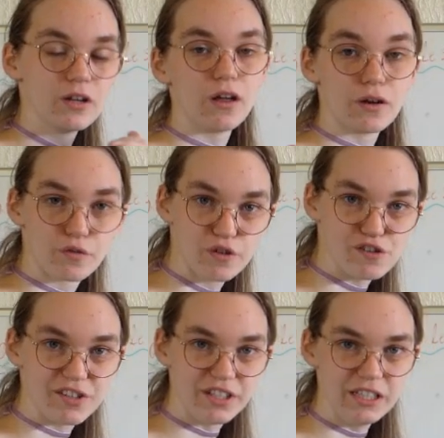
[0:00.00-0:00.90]
an
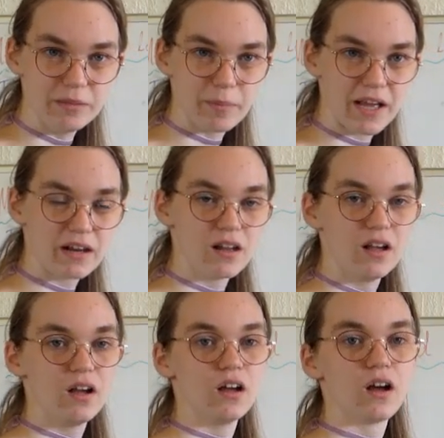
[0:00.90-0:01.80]
official email,
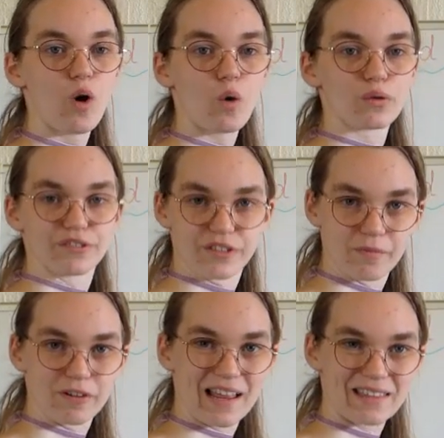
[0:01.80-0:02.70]
or
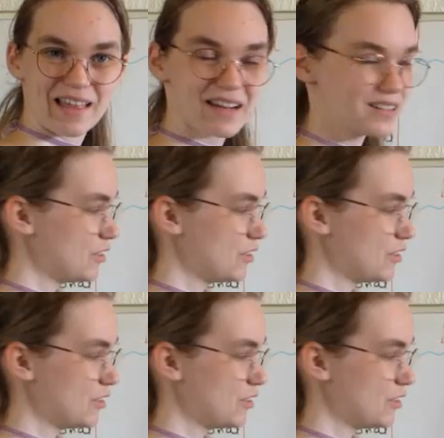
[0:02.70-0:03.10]
something like that,